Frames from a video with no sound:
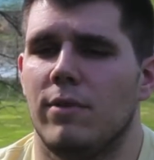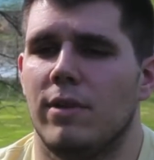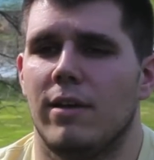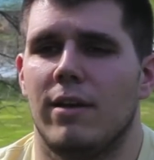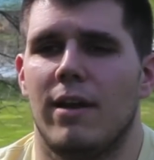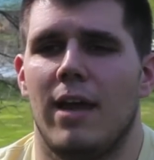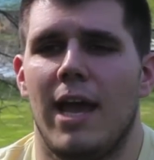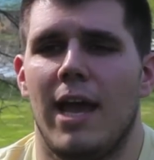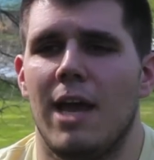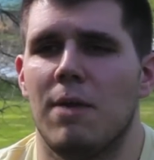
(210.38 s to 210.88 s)
we
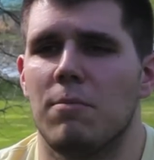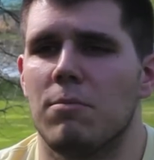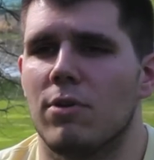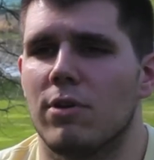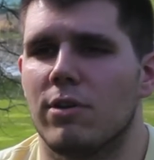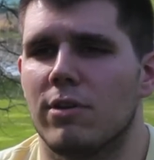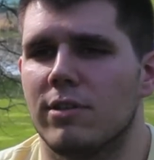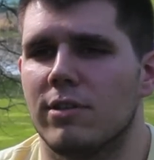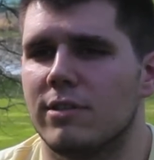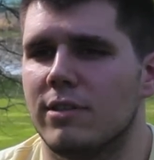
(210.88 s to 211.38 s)
get
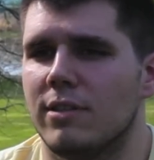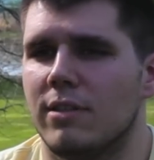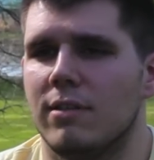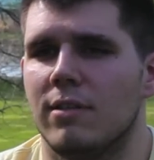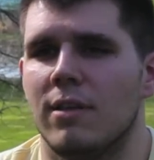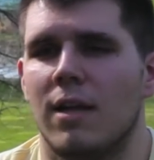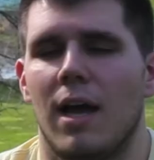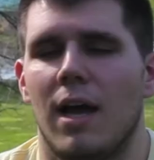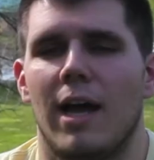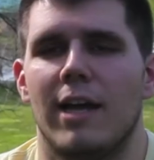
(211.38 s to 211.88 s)
hamburgers
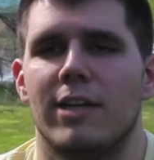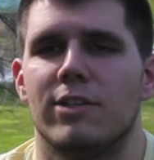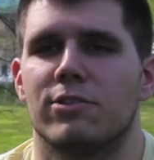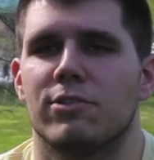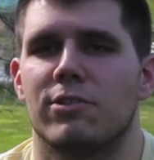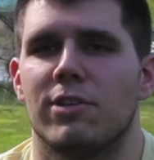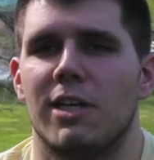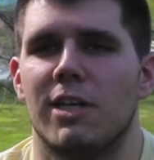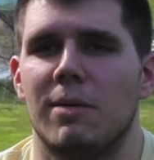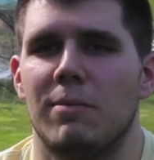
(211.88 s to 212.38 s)
and
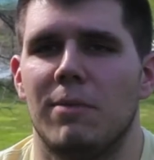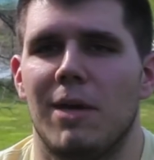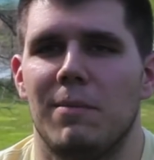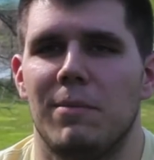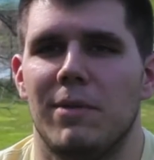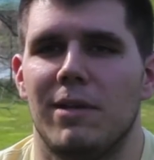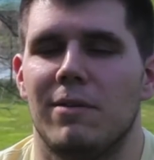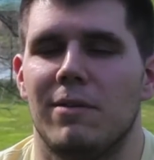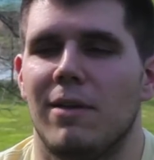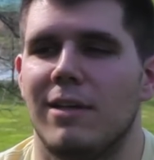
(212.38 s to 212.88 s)
ice cream.
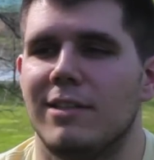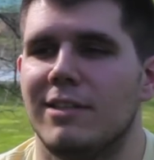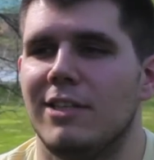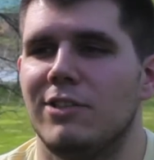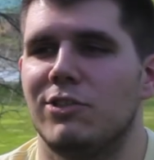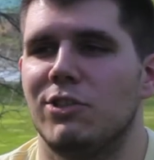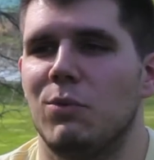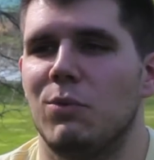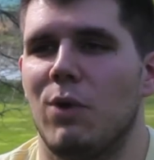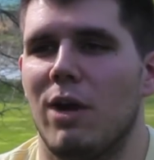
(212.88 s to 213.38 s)
I mean,
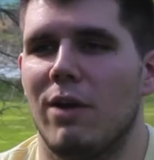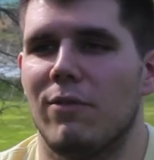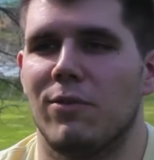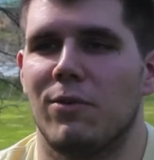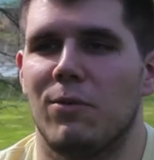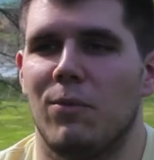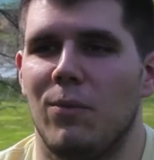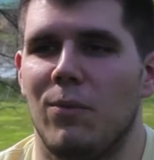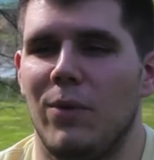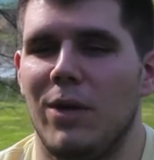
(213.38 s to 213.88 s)
essentially
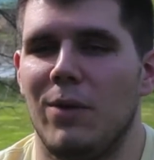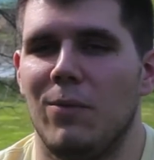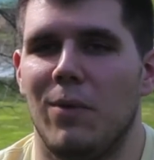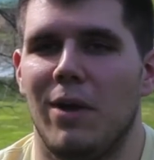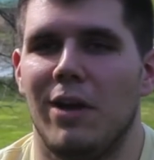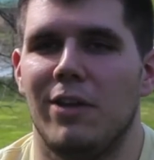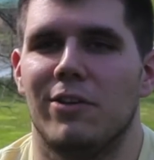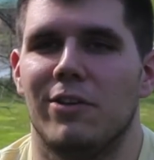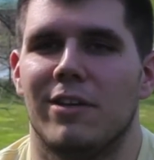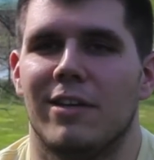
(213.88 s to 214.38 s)
wherever we
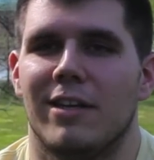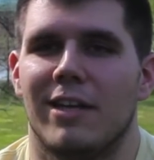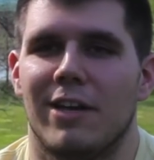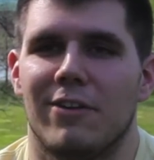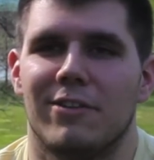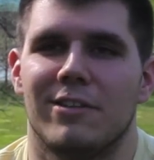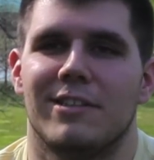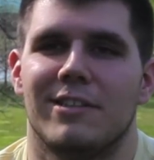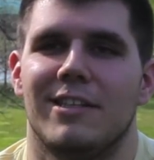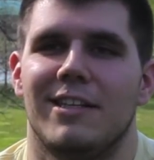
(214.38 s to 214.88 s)
went, you can
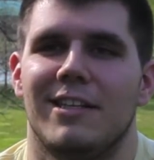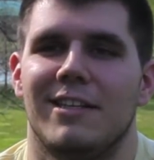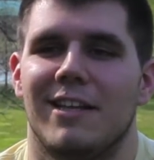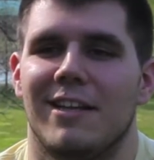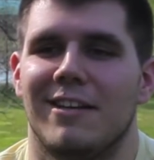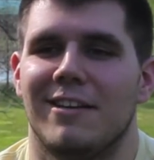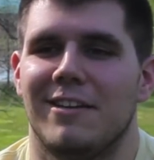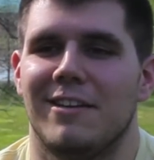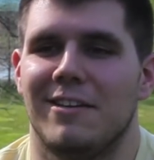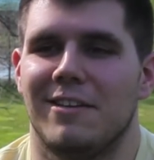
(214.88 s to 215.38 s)

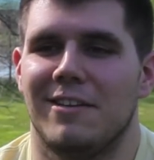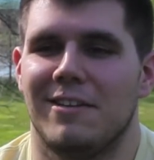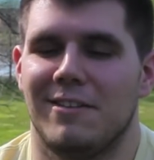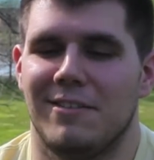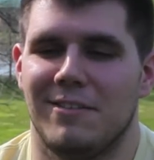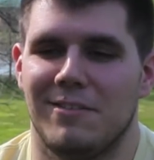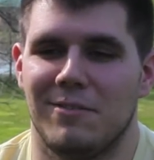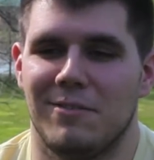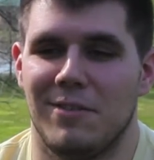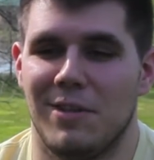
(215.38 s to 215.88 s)
guarantee that
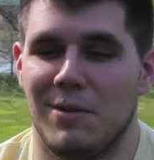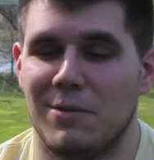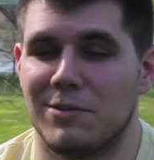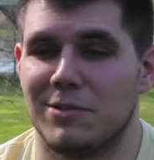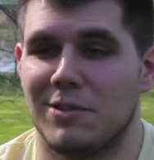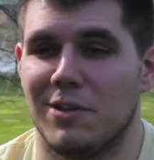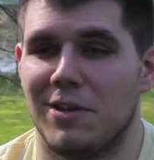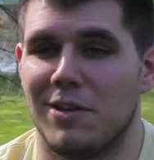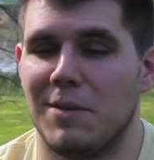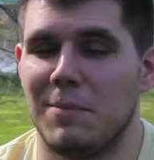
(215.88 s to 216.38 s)

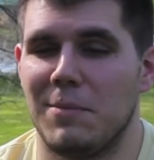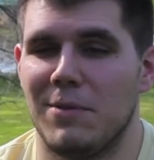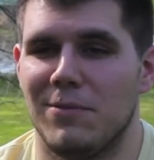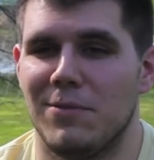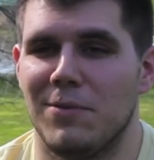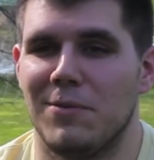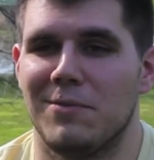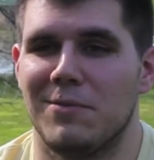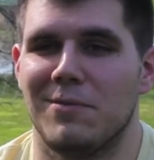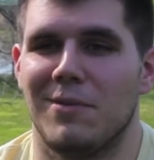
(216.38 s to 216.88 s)
there was going to
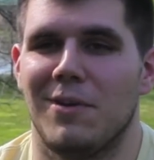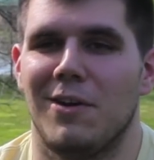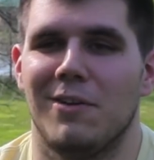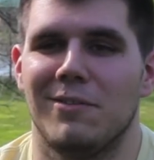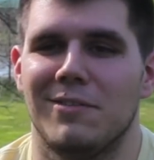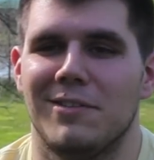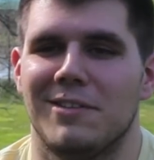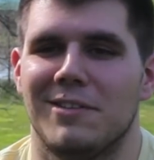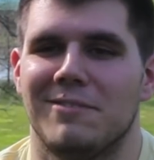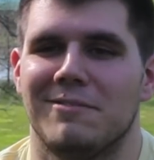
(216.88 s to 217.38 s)
be food
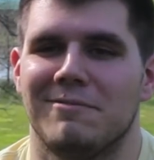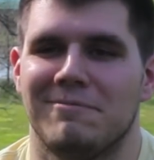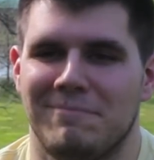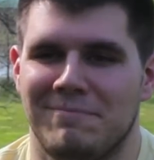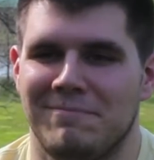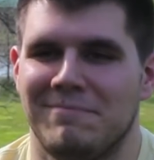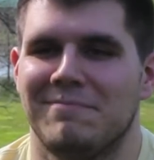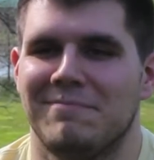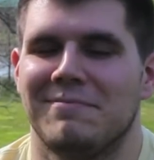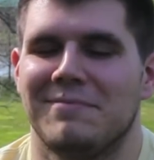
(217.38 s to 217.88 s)
involved, and
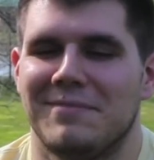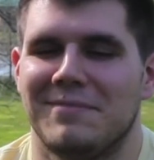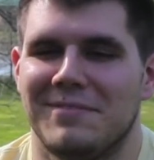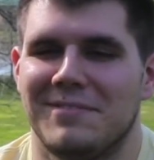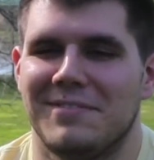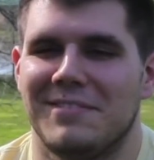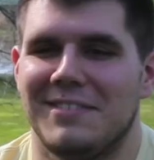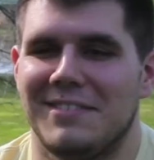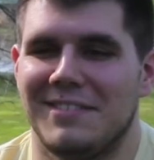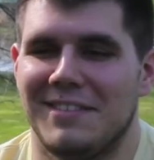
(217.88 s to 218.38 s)

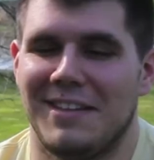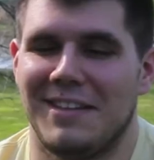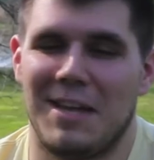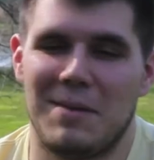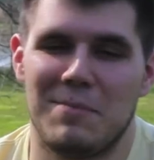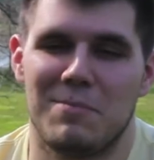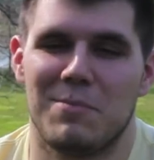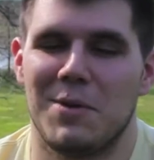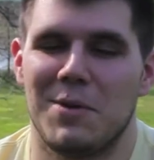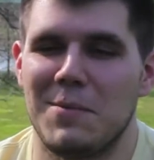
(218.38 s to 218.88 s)

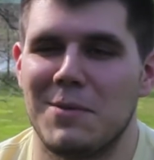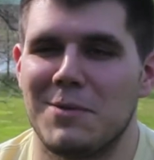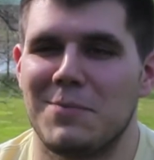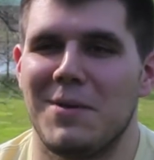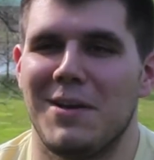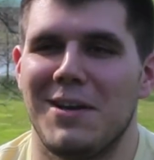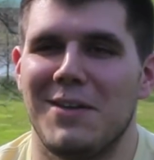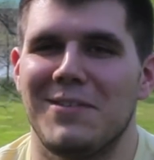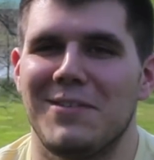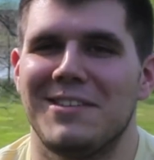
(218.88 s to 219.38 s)
pretty
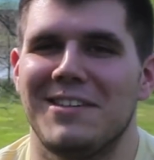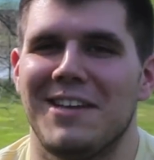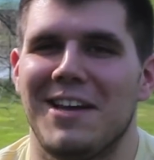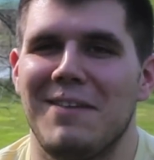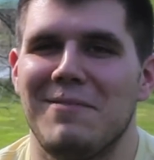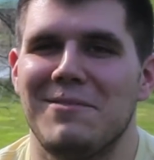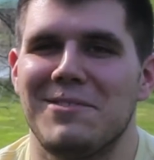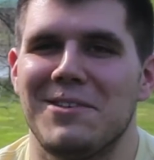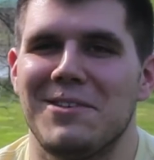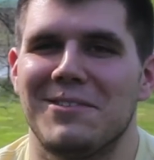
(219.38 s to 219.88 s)
much paid every
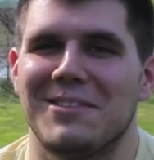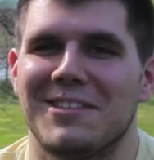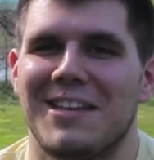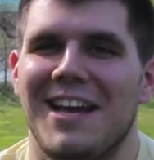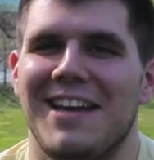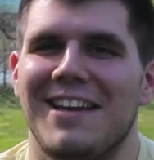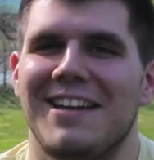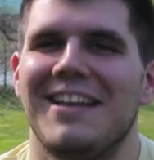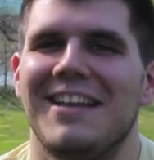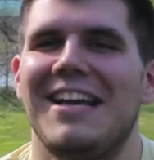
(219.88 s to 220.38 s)
time. So it
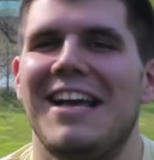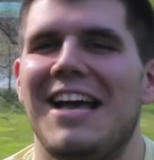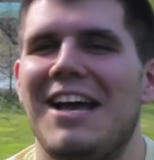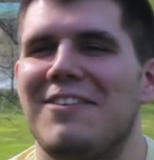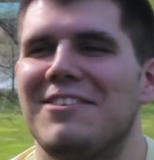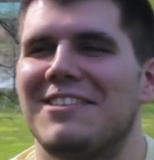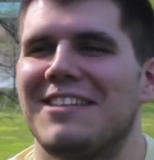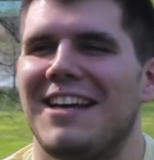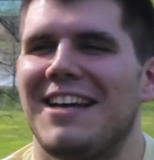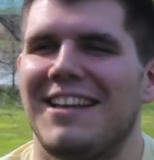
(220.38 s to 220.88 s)
was kind
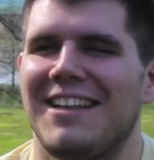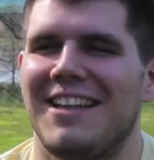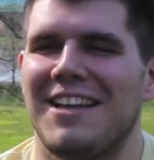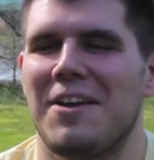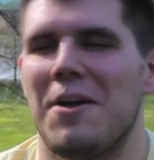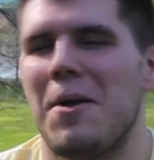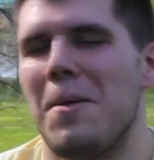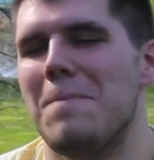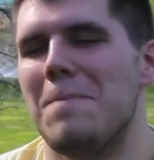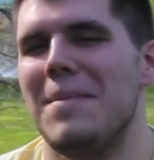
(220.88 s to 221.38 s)
of
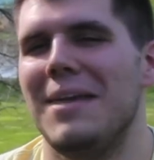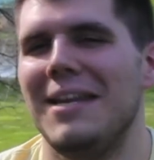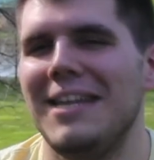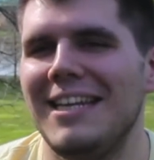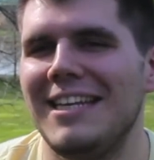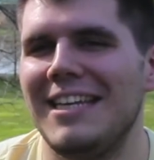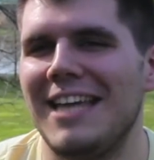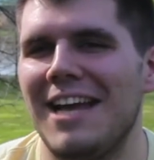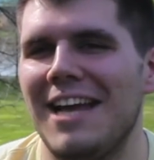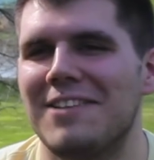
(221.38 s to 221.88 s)
like
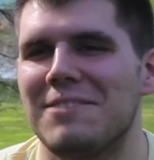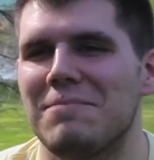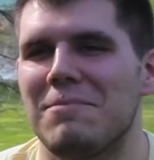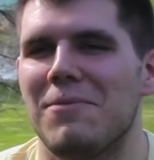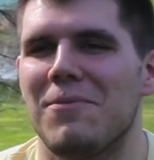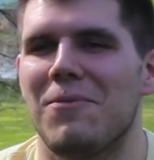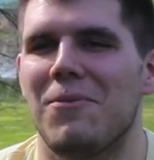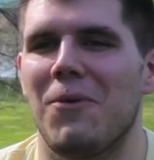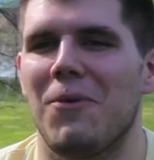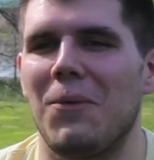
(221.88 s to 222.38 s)
mini
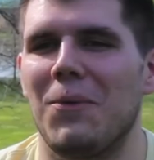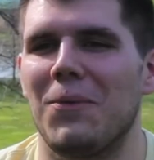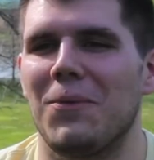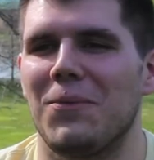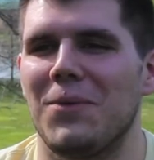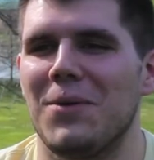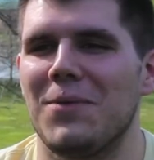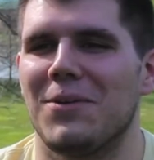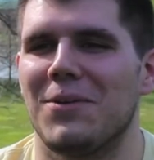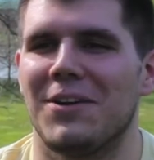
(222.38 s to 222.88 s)
dates
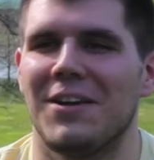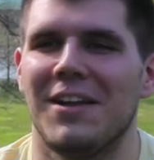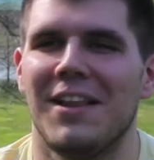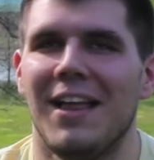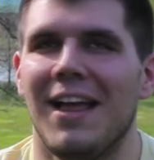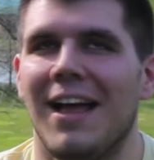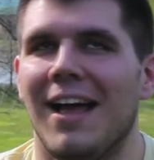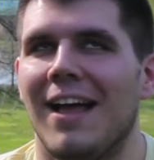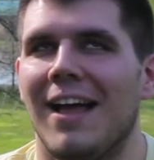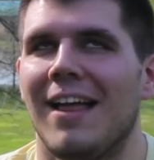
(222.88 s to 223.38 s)
before we were
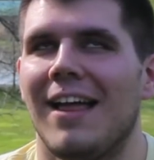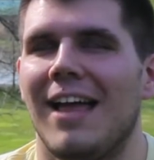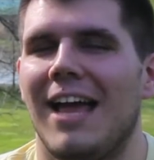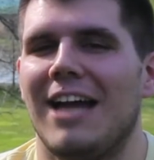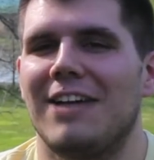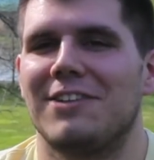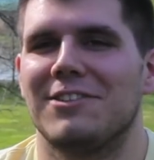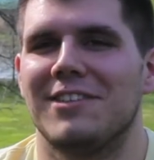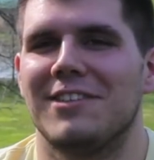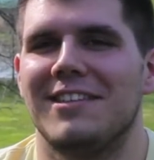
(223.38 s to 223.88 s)

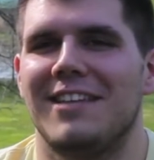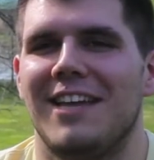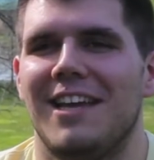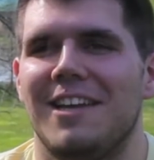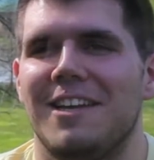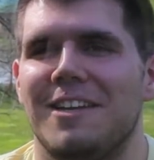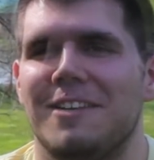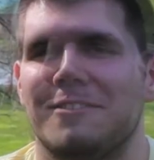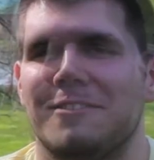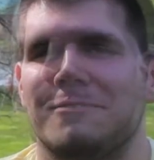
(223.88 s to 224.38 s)
actually
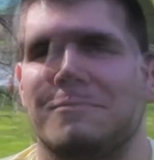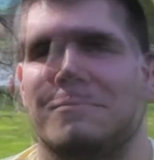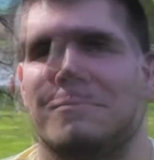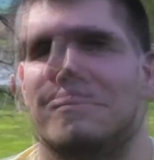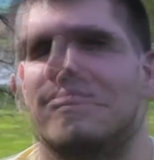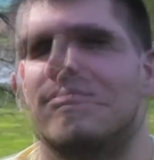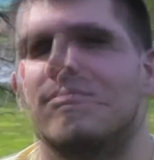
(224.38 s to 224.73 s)
dating.